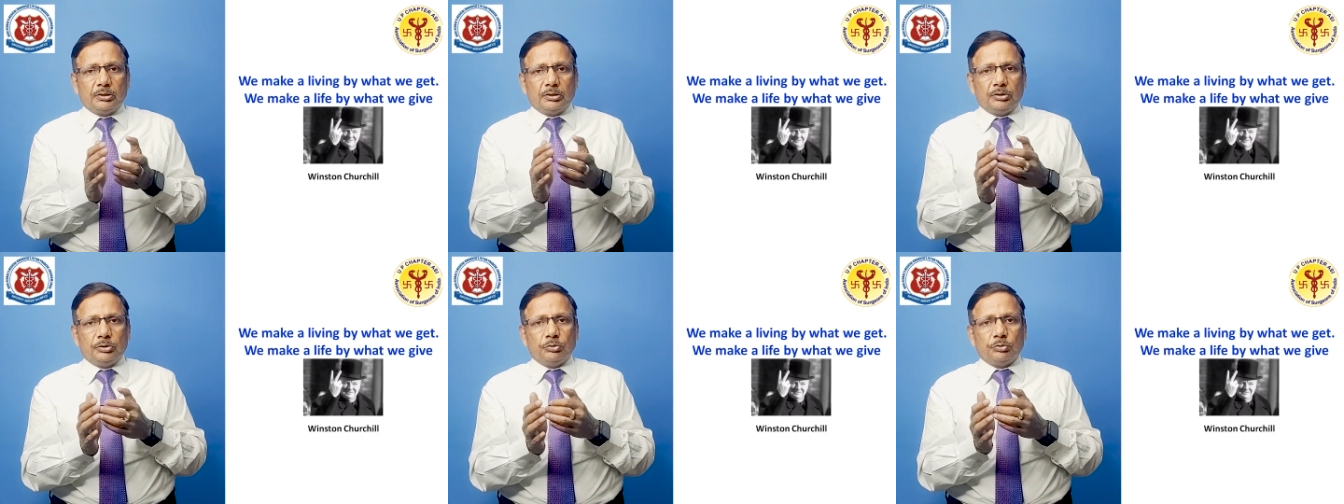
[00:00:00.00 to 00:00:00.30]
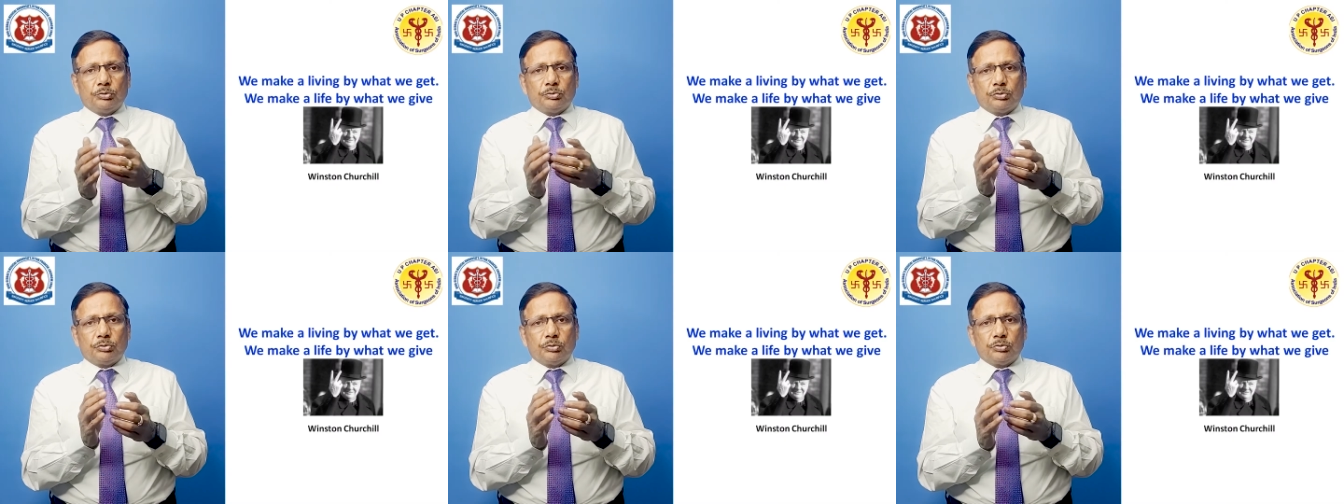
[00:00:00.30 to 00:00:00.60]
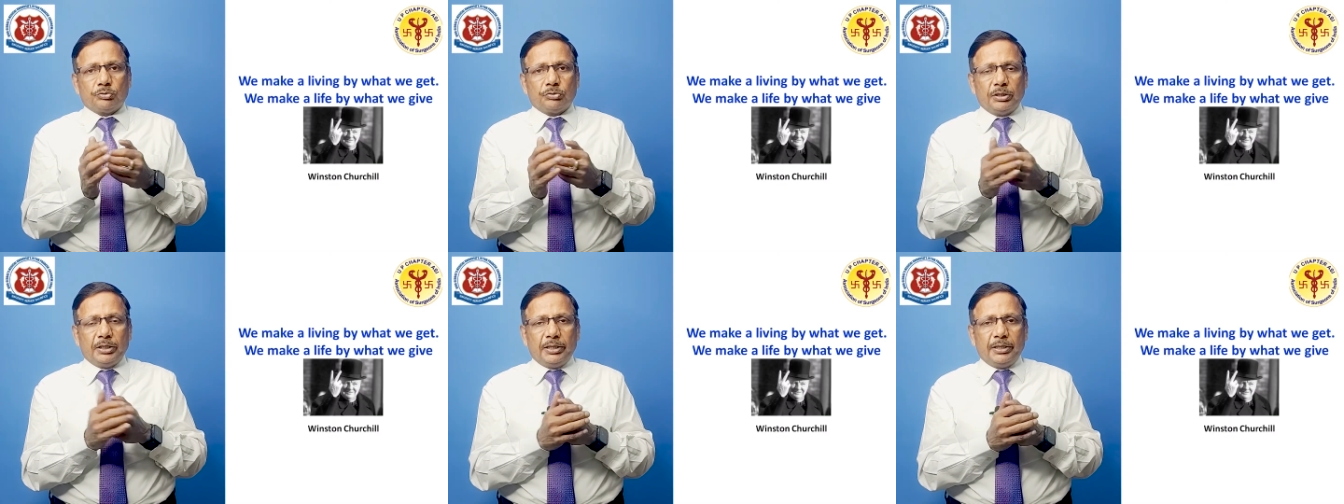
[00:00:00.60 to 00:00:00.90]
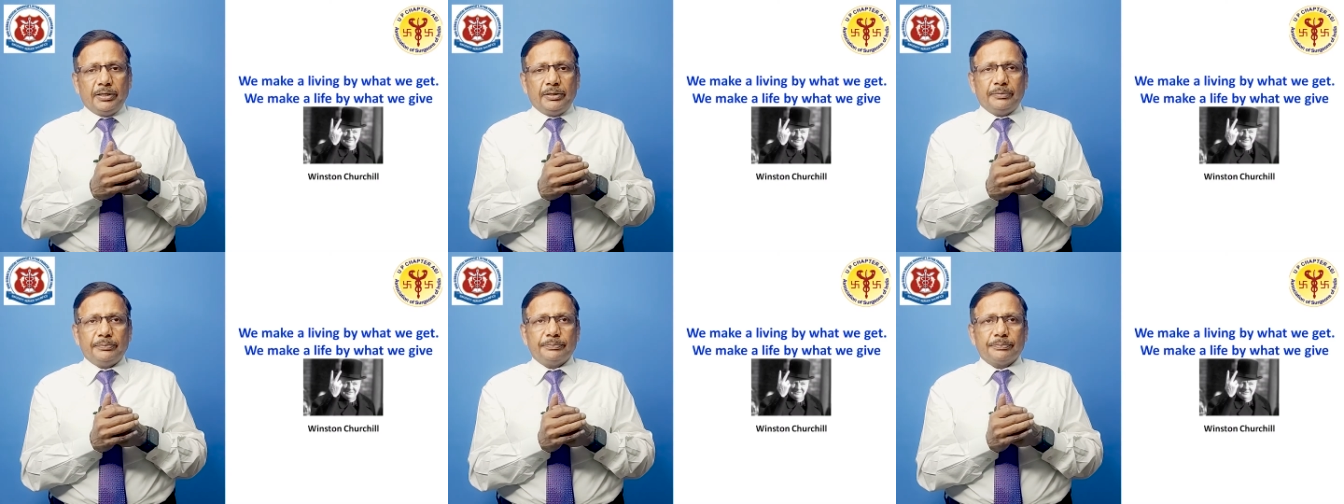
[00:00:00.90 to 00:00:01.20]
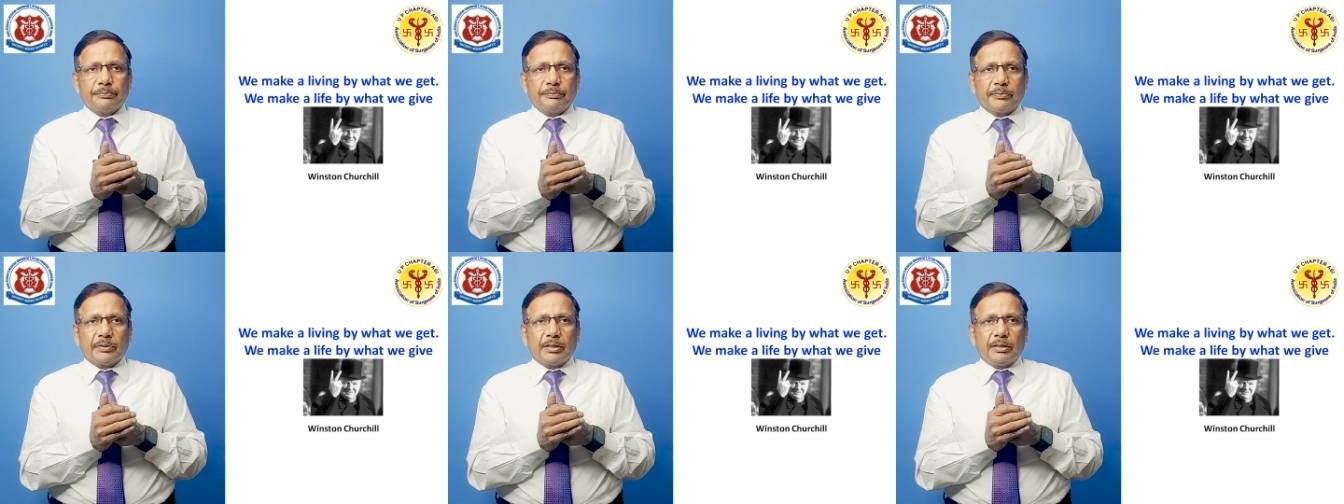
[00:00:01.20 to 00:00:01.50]
used to say
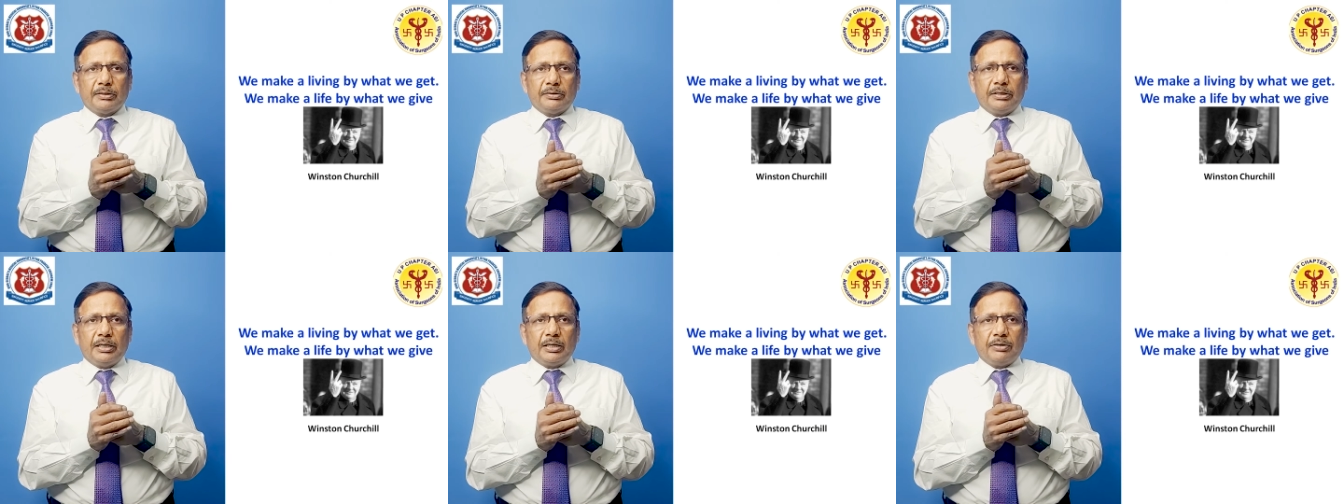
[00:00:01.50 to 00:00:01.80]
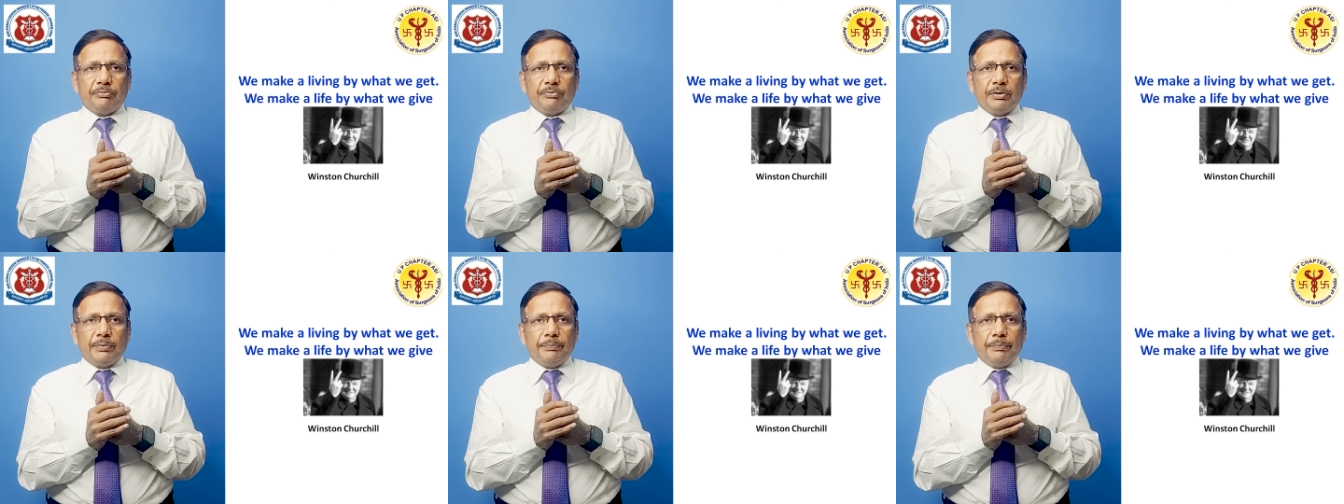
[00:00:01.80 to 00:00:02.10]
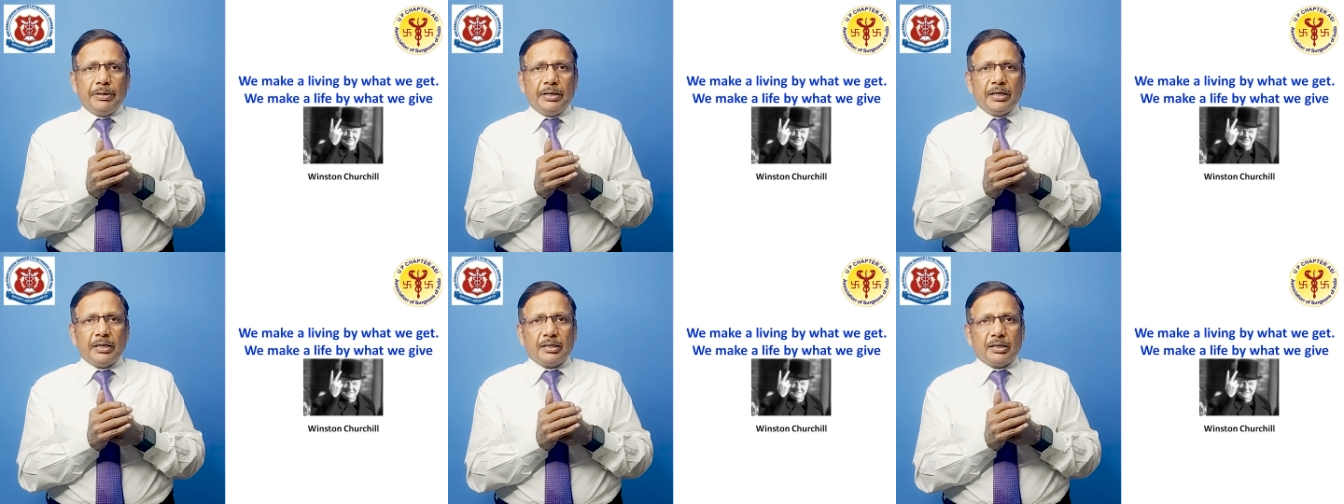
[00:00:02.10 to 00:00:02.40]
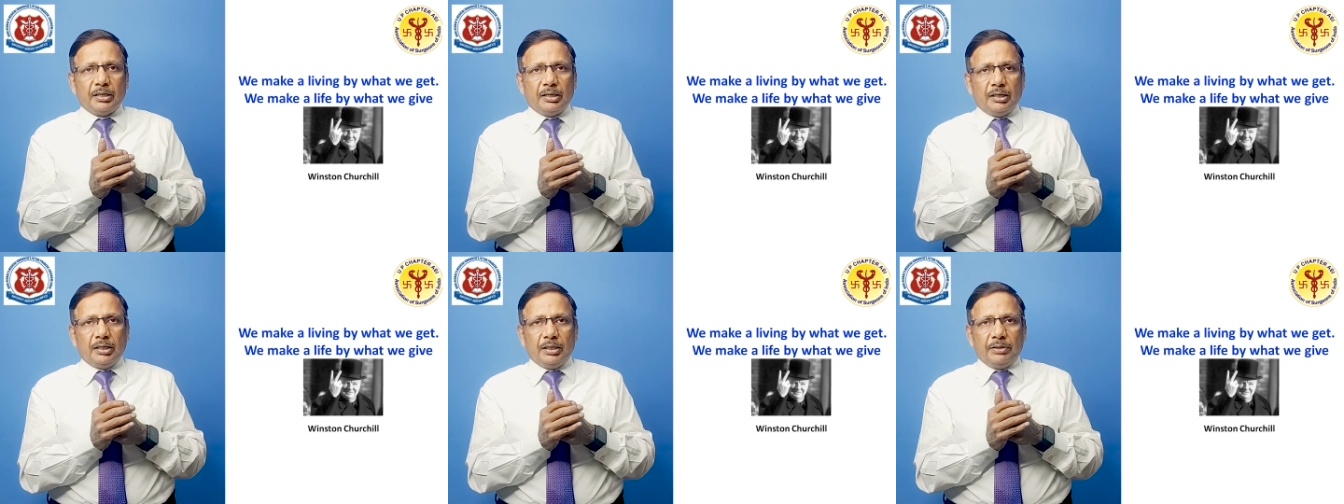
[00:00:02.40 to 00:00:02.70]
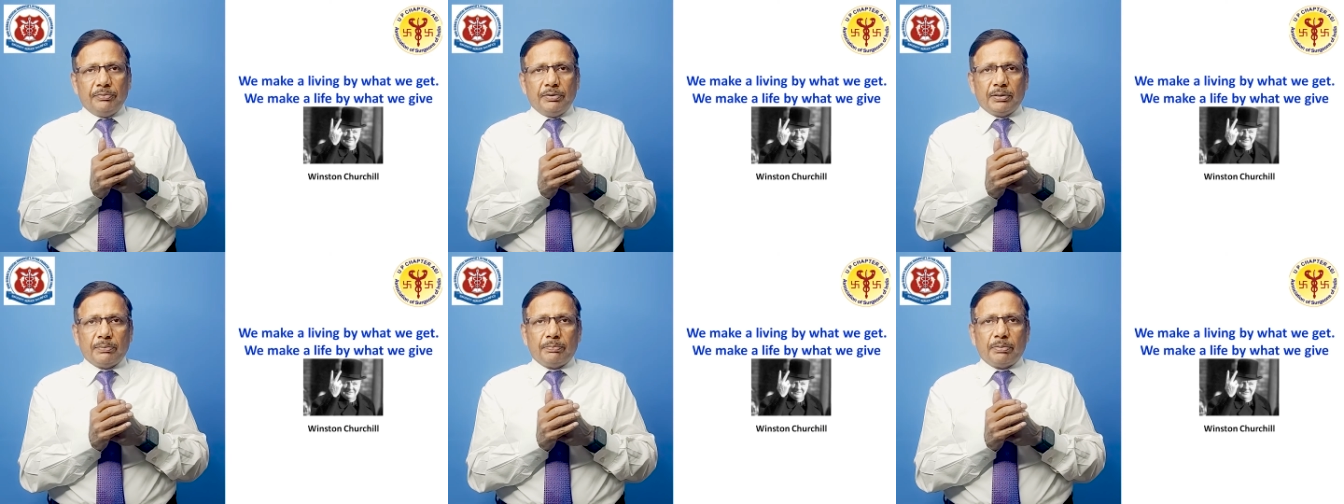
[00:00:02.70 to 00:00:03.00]
that we make a
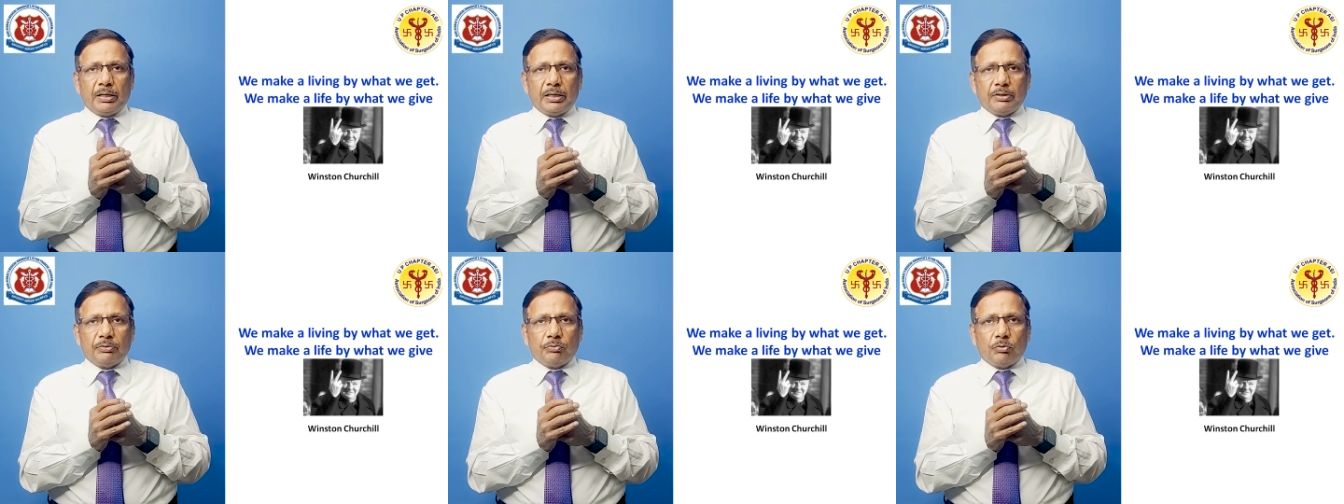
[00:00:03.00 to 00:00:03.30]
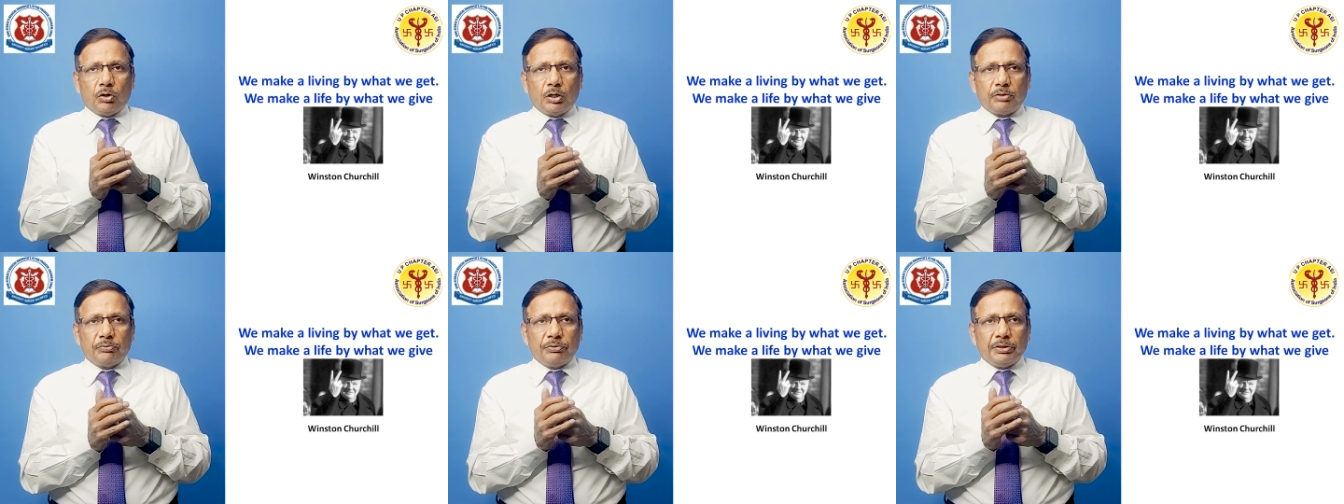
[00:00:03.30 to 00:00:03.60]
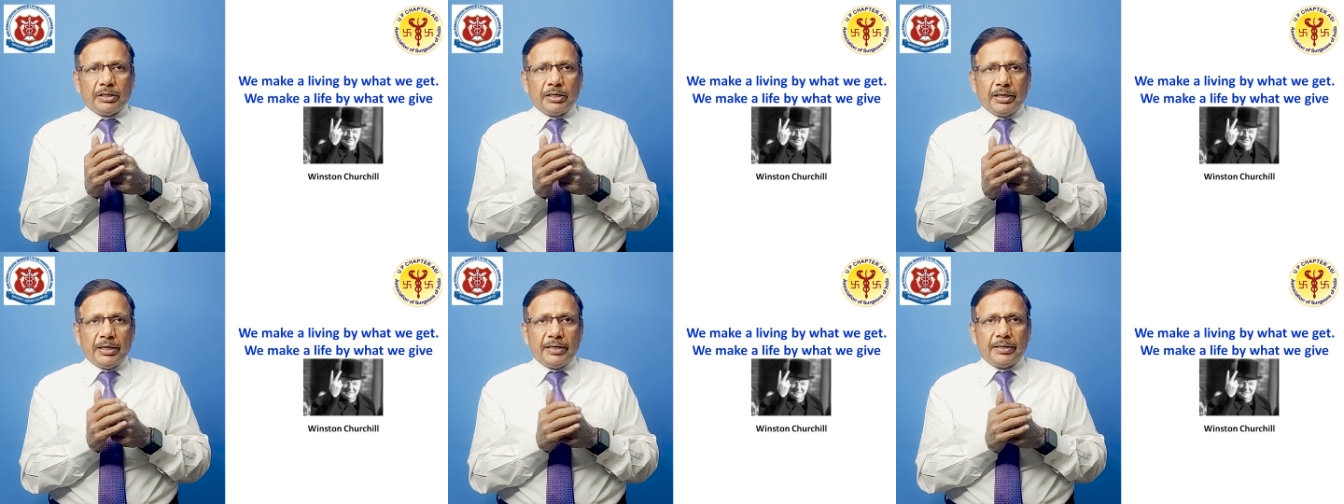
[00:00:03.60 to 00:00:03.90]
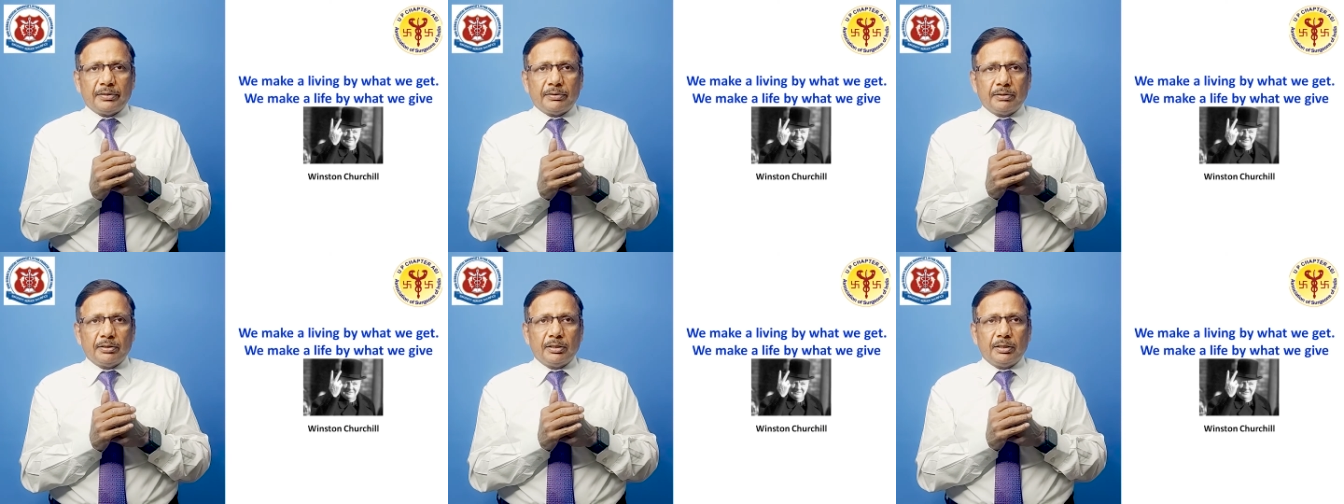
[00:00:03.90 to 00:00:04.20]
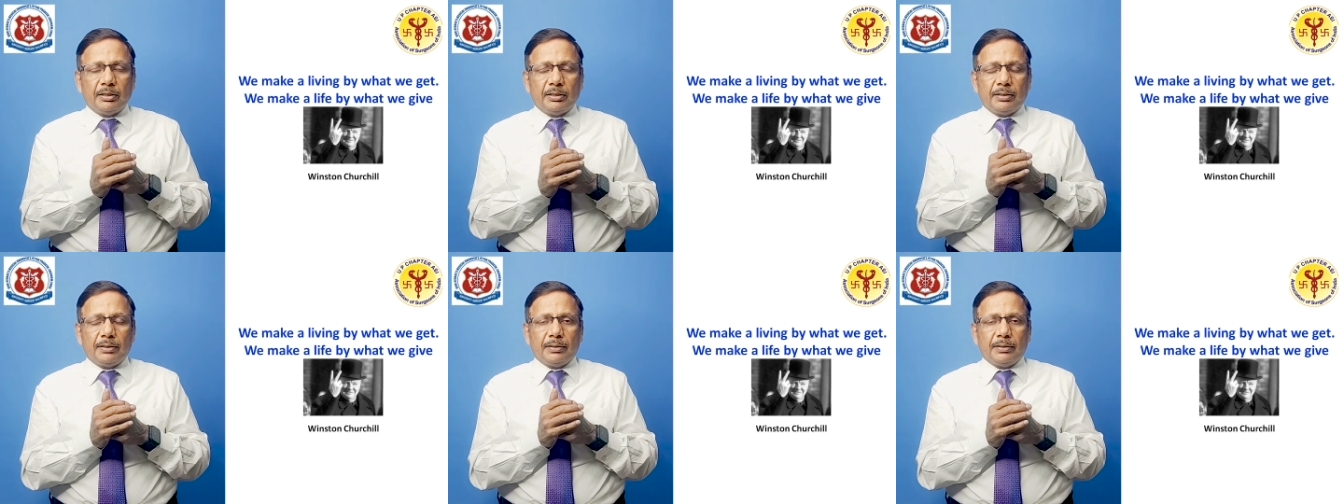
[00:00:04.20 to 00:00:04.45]
living by what we get,